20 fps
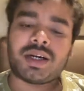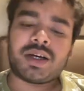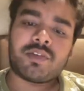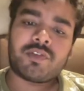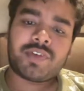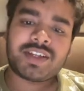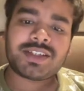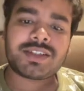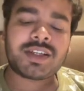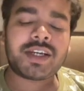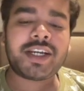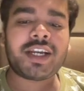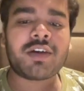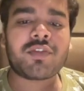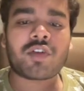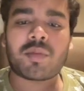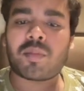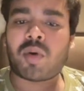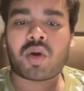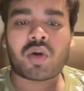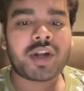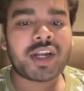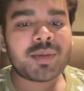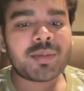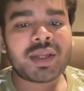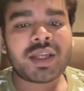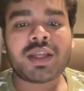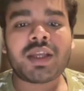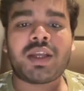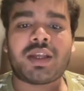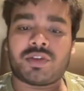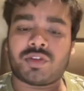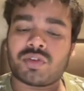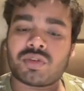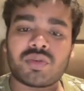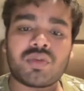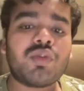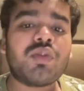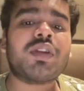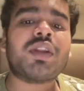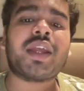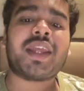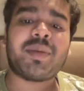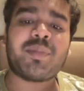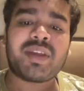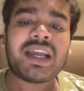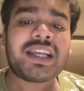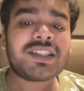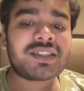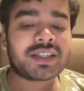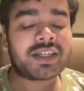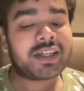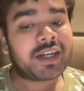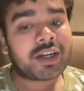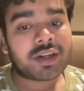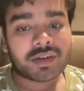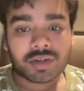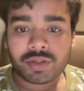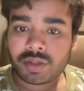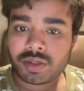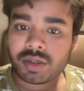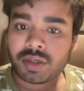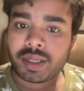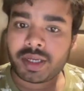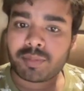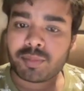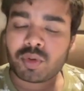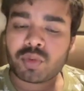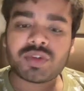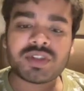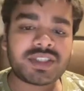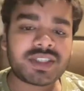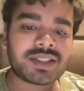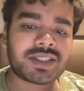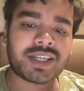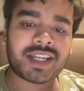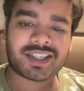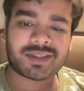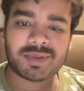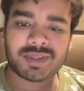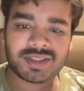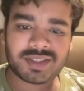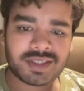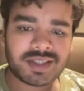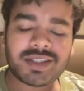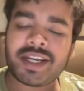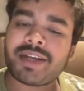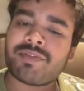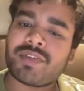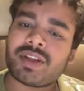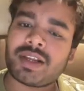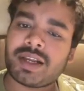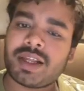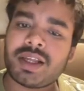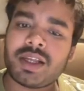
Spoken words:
fetch the data from MongoDB through the APIs created in Node.js and Express.js, and we'll